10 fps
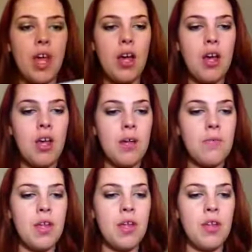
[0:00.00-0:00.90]

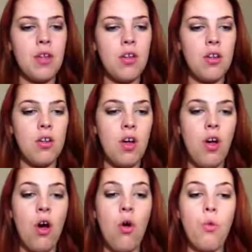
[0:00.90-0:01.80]
All
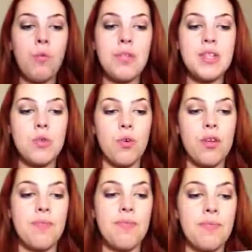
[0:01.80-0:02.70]
will be
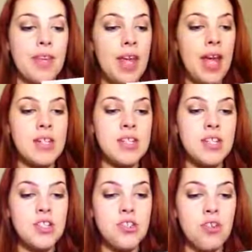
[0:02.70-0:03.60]
sorted.
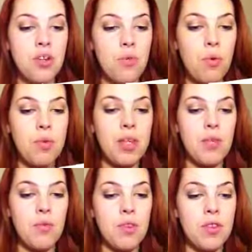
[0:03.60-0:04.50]
Cassia's journey will
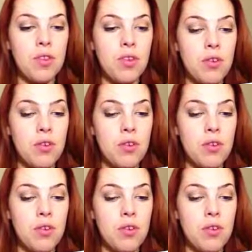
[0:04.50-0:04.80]
begin with...